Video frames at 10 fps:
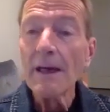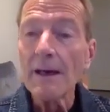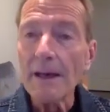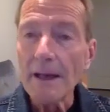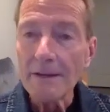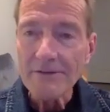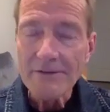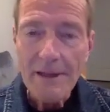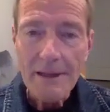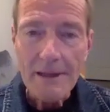and
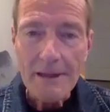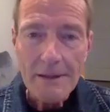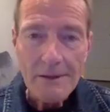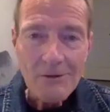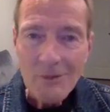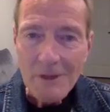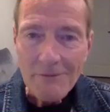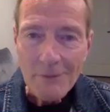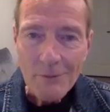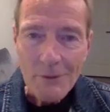say, you know,
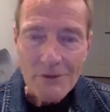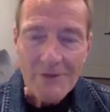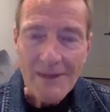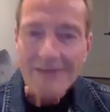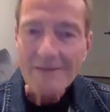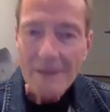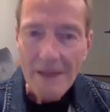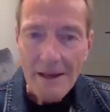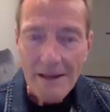24 books, that's it.